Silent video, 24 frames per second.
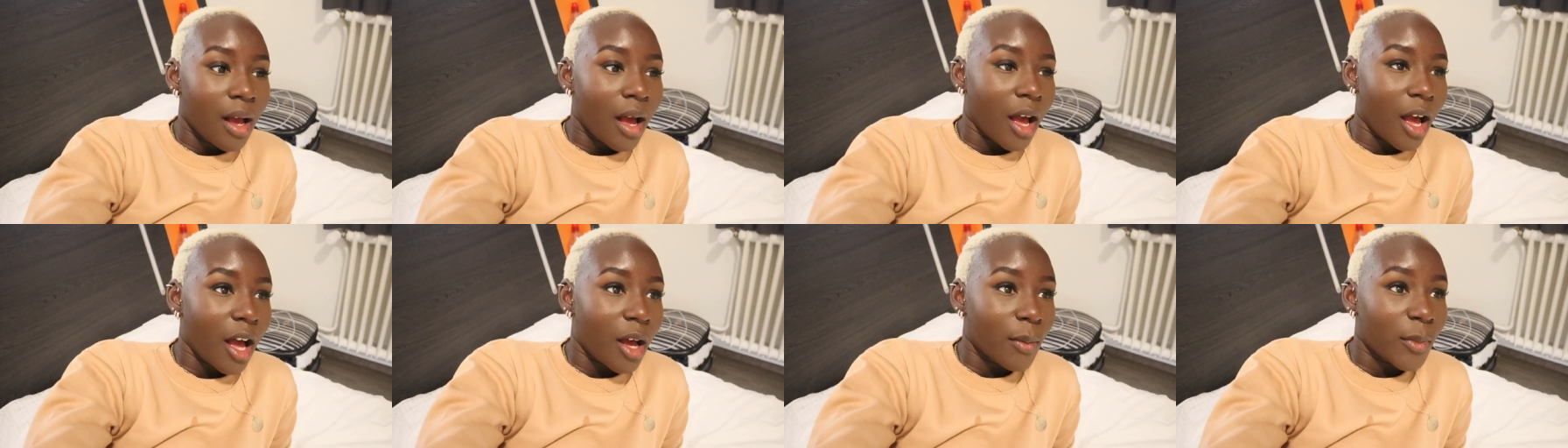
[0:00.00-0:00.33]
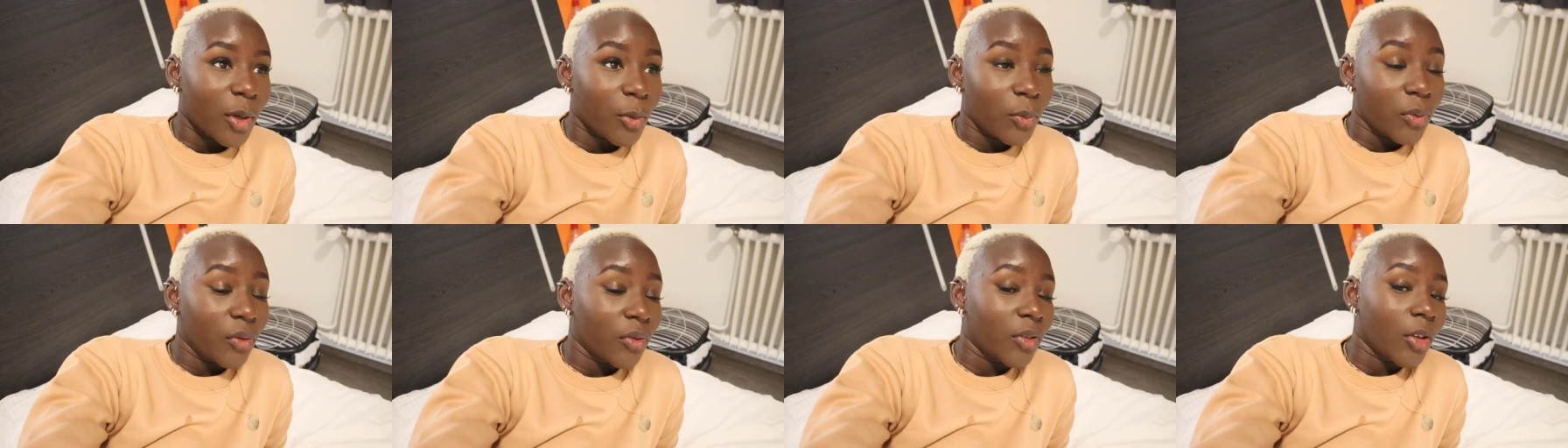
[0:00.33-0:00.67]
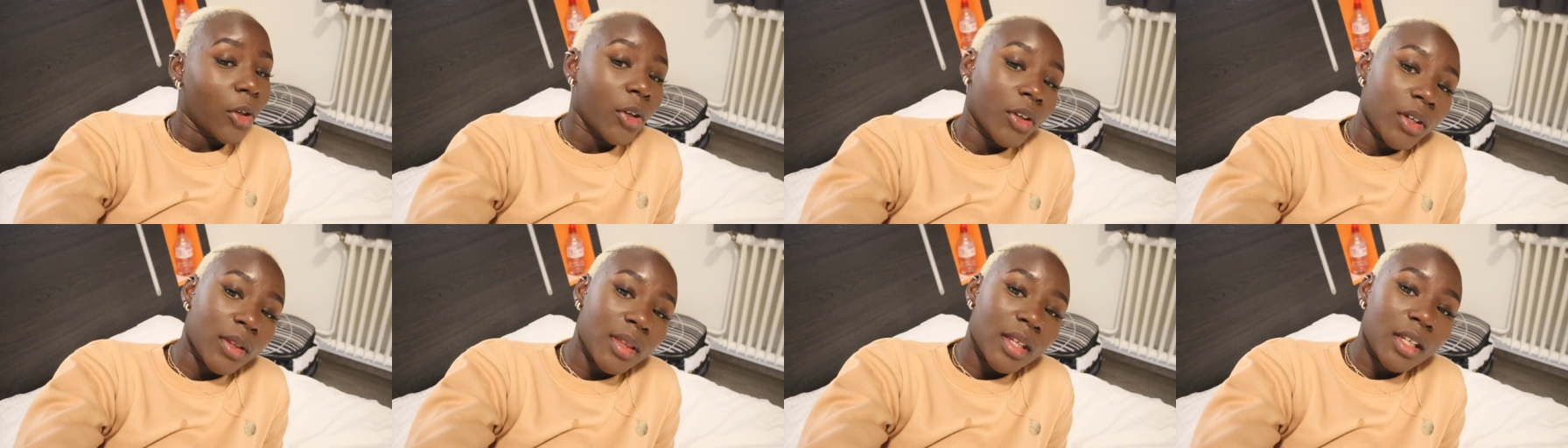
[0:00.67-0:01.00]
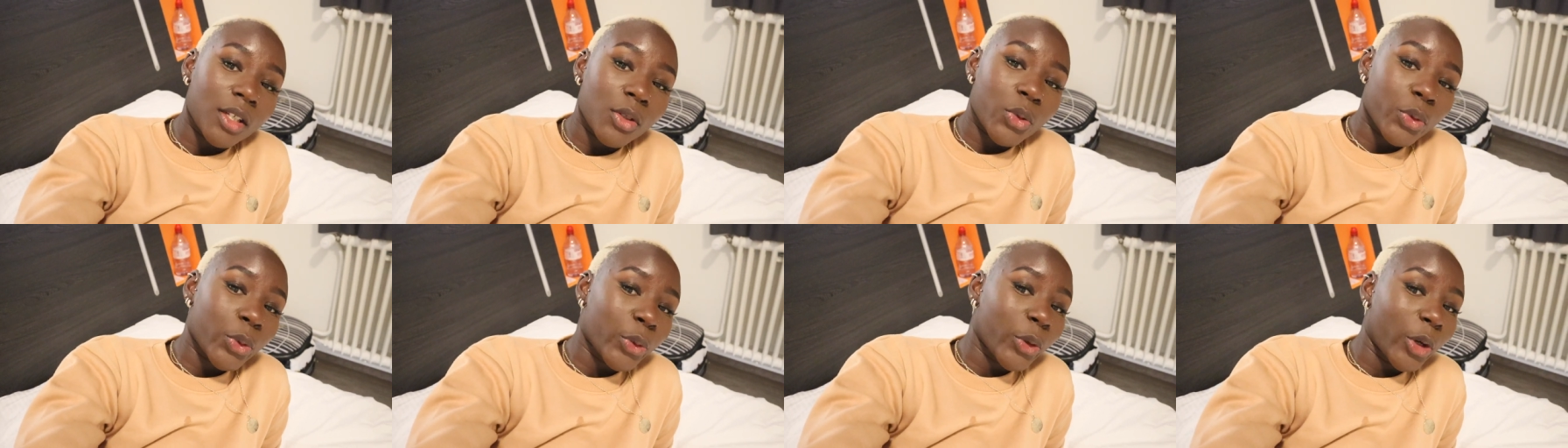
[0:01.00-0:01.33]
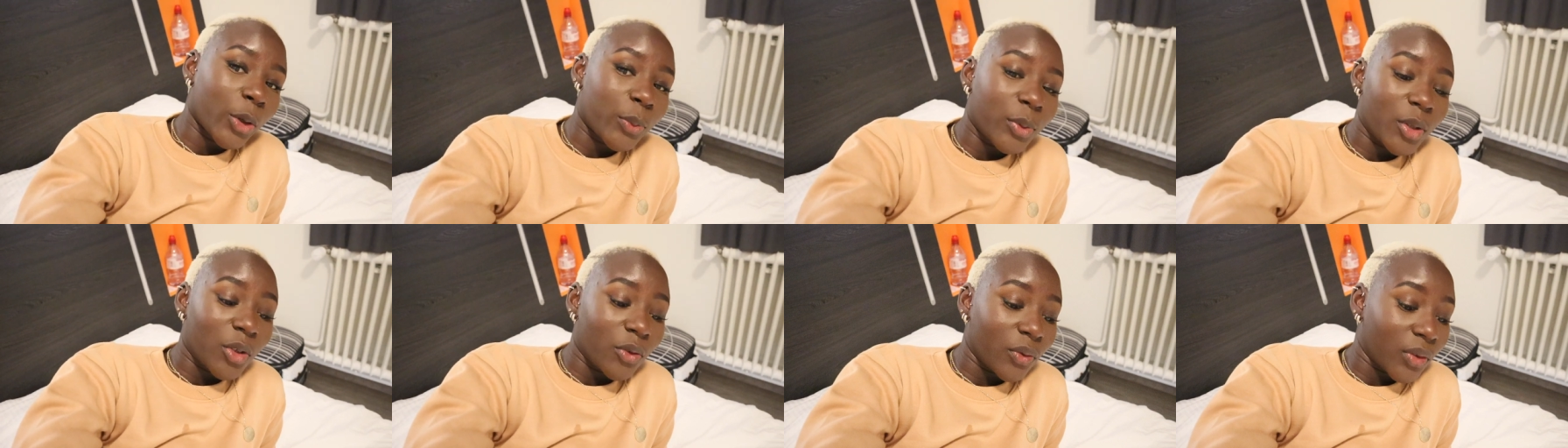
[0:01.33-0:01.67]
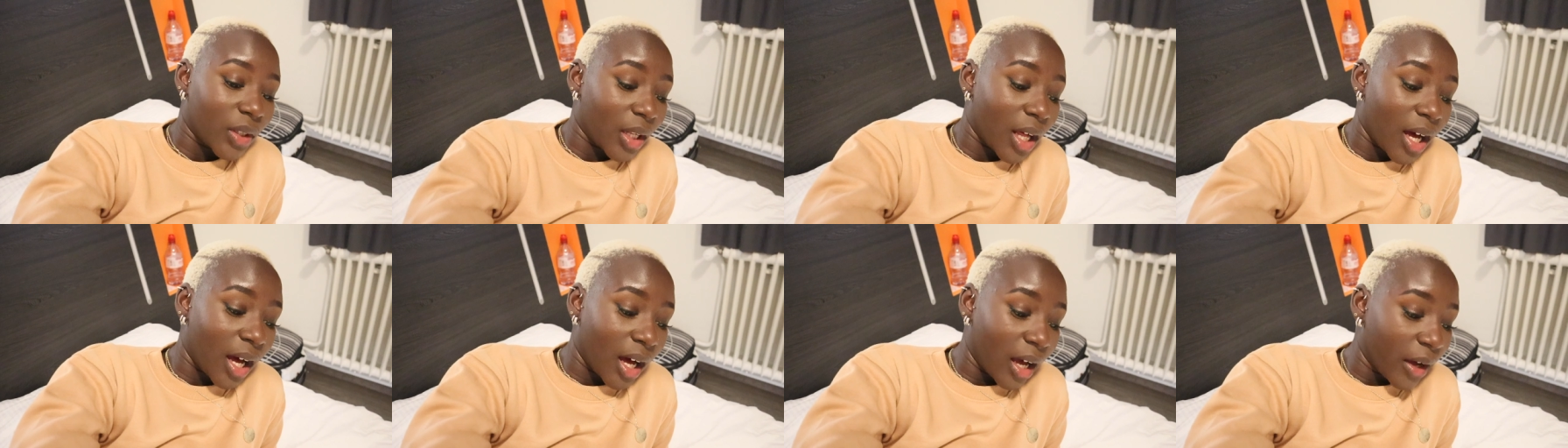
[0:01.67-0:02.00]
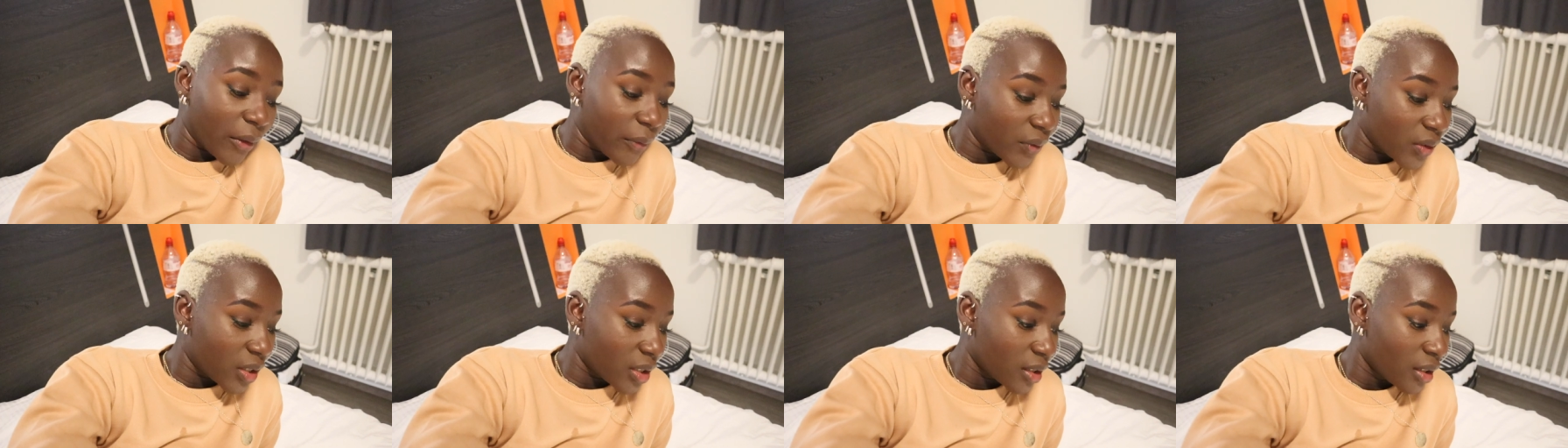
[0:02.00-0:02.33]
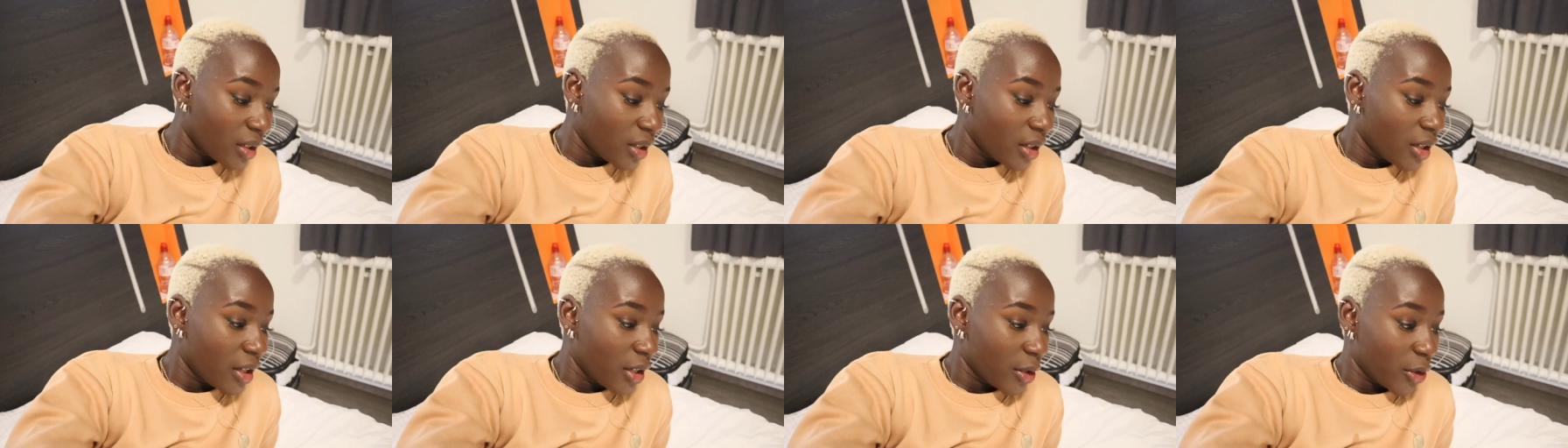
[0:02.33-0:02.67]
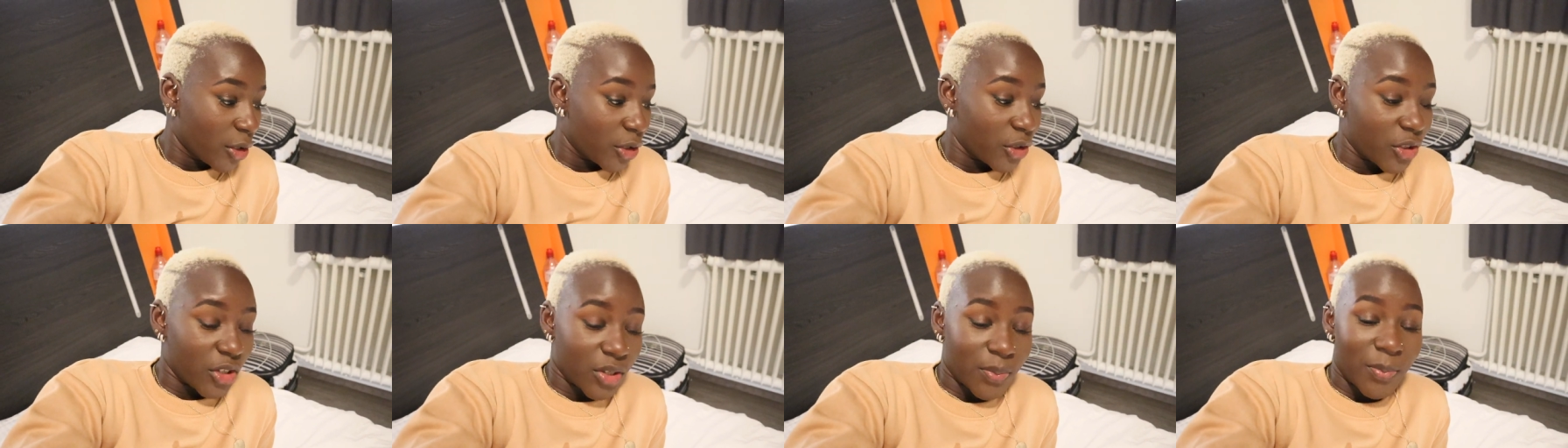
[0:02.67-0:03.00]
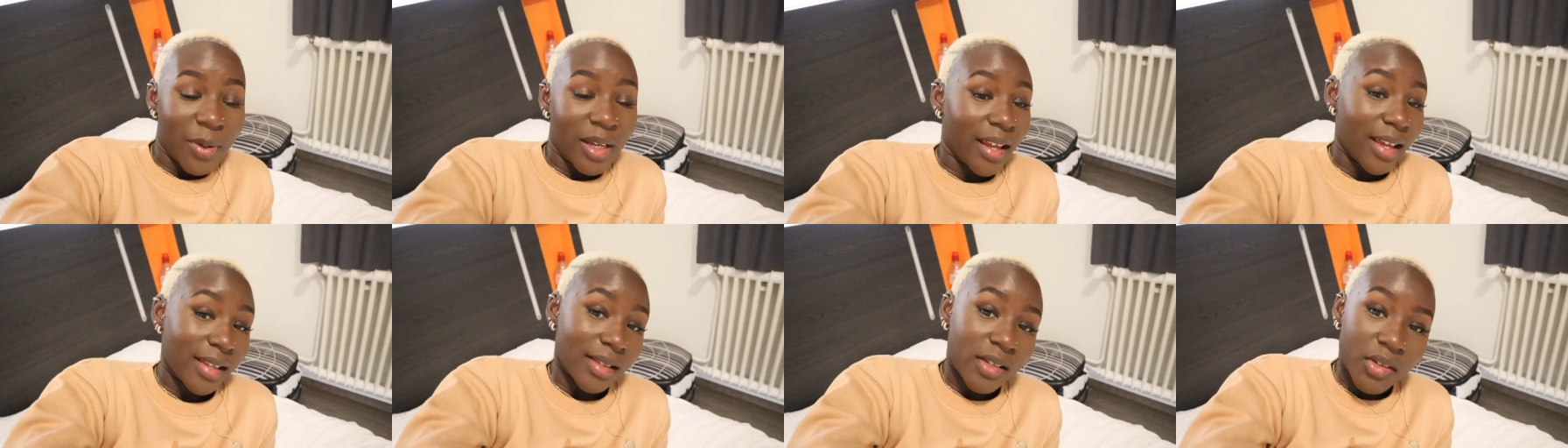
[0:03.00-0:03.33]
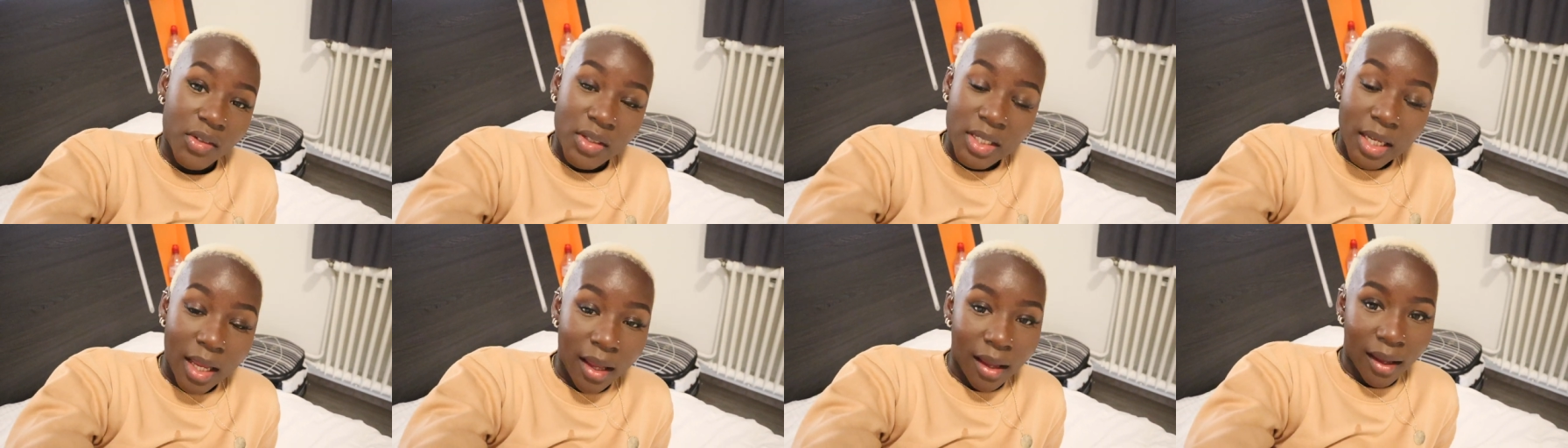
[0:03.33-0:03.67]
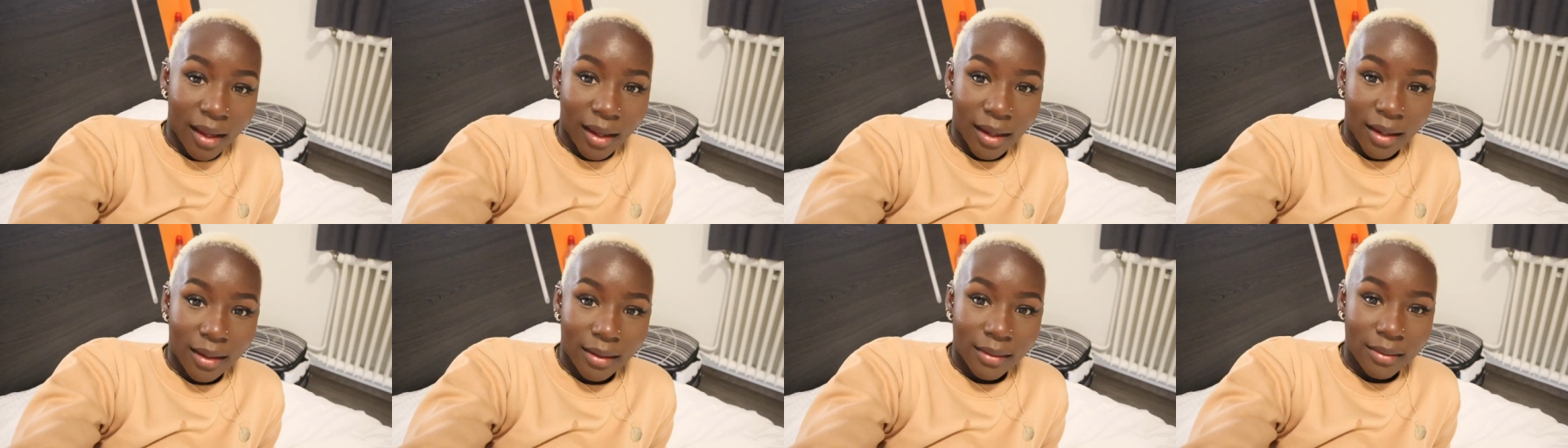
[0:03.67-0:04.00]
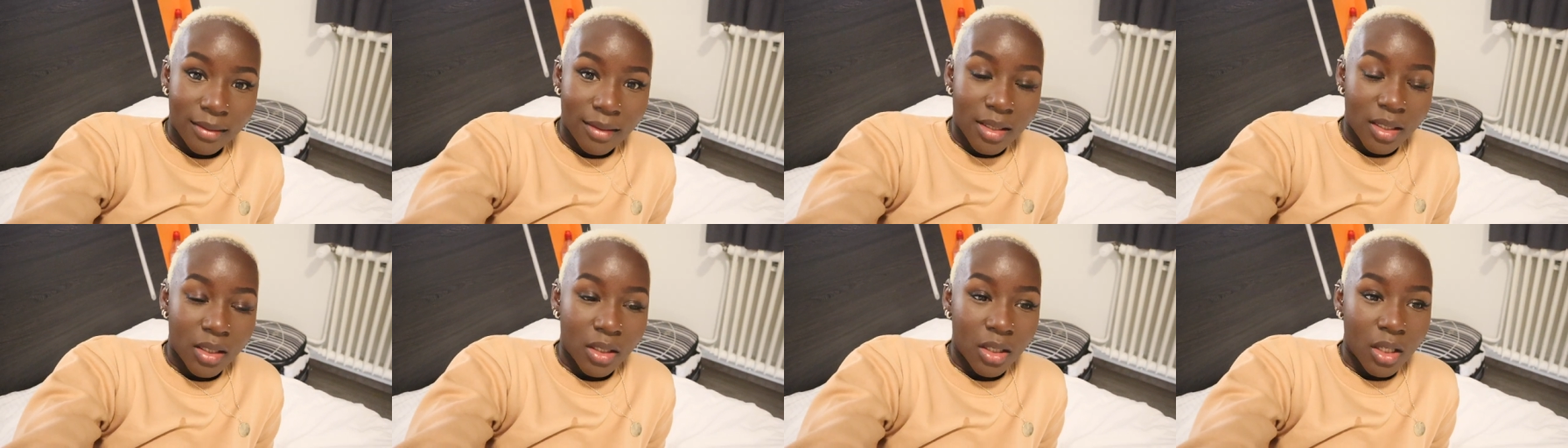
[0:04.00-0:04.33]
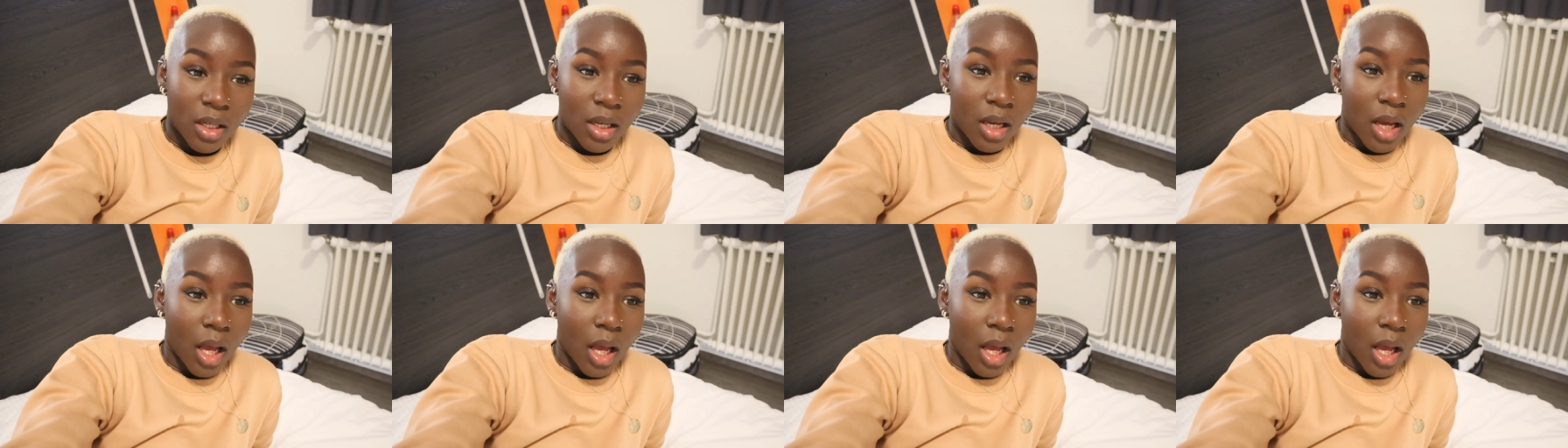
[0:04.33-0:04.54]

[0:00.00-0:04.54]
Um, hope you learned a thing or two, hope you've laughed and just been entertained.